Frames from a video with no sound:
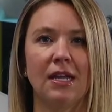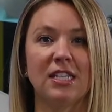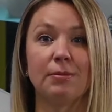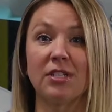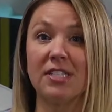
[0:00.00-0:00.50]

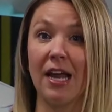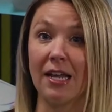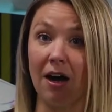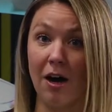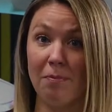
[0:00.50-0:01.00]
It's about
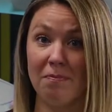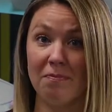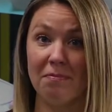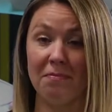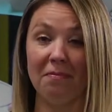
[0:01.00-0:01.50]
scaling up
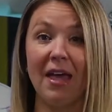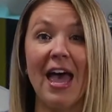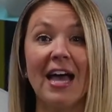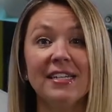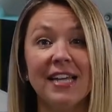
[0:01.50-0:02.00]

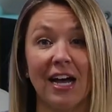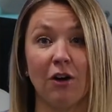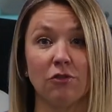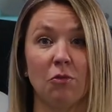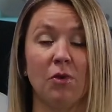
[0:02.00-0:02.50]
and
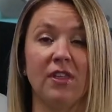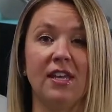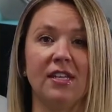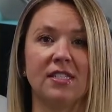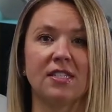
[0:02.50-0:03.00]
down with
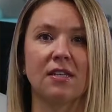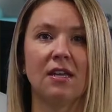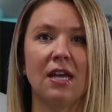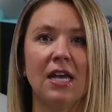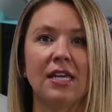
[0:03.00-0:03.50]
ease,
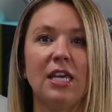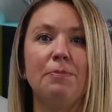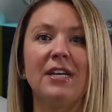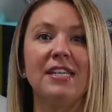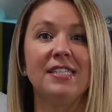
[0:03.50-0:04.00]

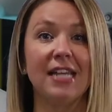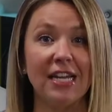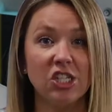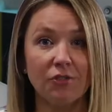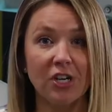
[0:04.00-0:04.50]
keeping
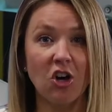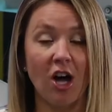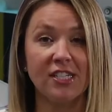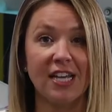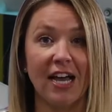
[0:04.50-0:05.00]
data in
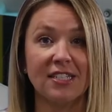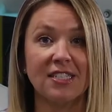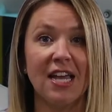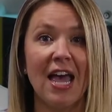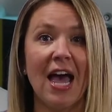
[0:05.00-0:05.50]

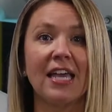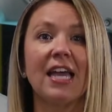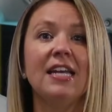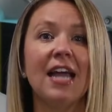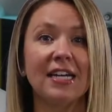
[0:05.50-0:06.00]
context and
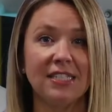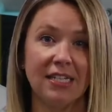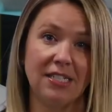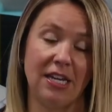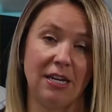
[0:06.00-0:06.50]

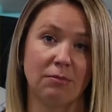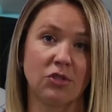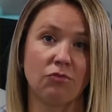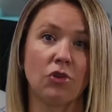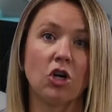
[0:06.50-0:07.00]
connecting
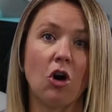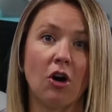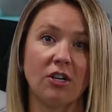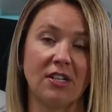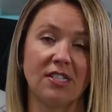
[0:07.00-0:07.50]
teams
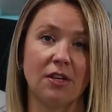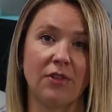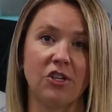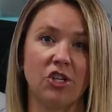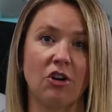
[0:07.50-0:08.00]
regardless of
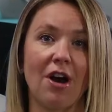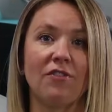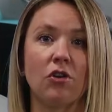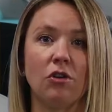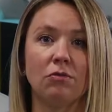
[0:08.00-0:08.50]
their
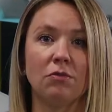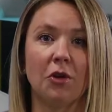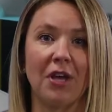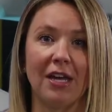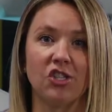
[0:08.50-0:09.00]
geographical
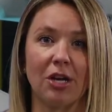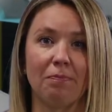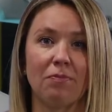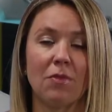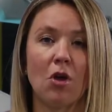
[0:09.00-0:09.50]

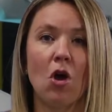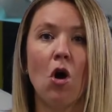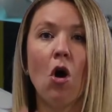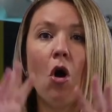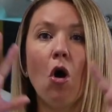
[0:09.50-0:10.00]
location,
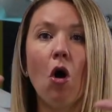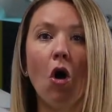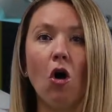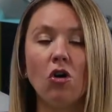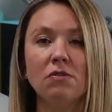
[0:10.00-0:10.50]

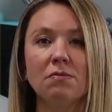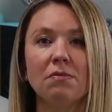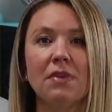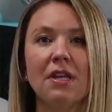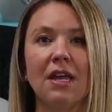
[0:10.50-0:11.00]
all
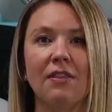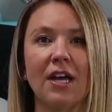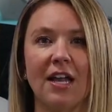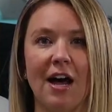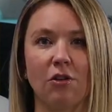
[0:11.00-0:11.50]
in the
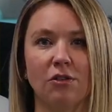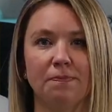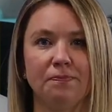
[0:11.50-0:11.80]
cloud.